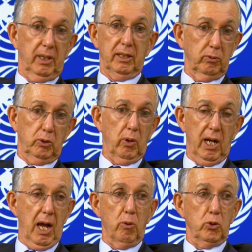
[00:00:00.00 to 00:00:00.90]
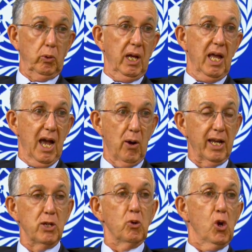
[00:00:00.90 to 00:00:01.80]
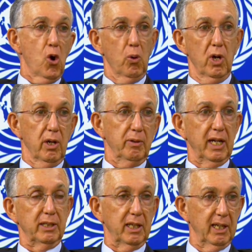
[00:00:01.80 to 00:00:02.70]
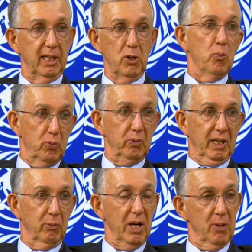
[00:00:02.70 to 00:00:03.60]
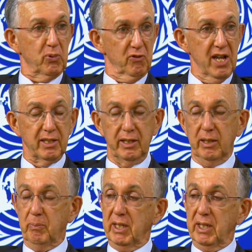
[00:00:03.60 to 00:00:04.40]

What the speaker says: you don't how can you know that you really prevented it?